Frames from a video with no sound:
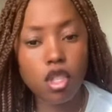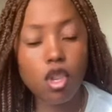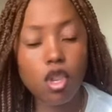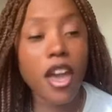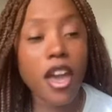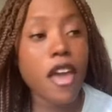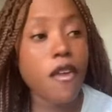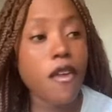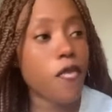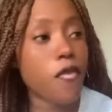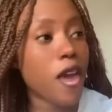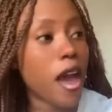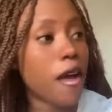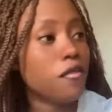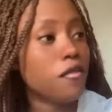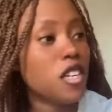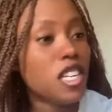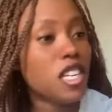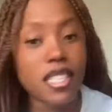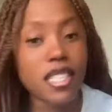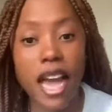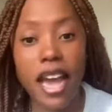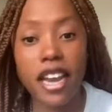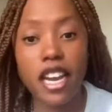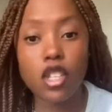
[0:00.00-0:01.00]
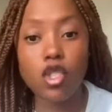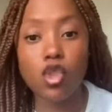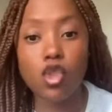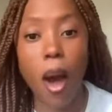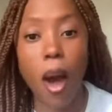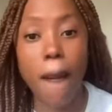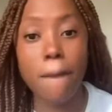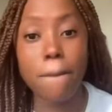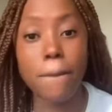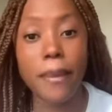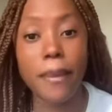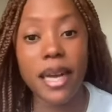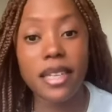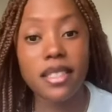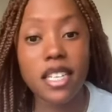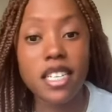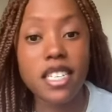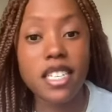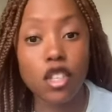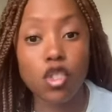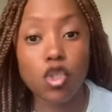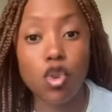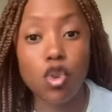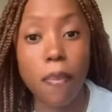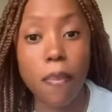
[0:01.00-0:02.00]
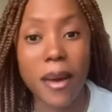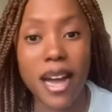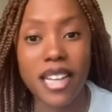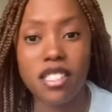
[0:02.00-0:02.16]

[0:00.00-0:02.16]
So if we have decided to abandon the two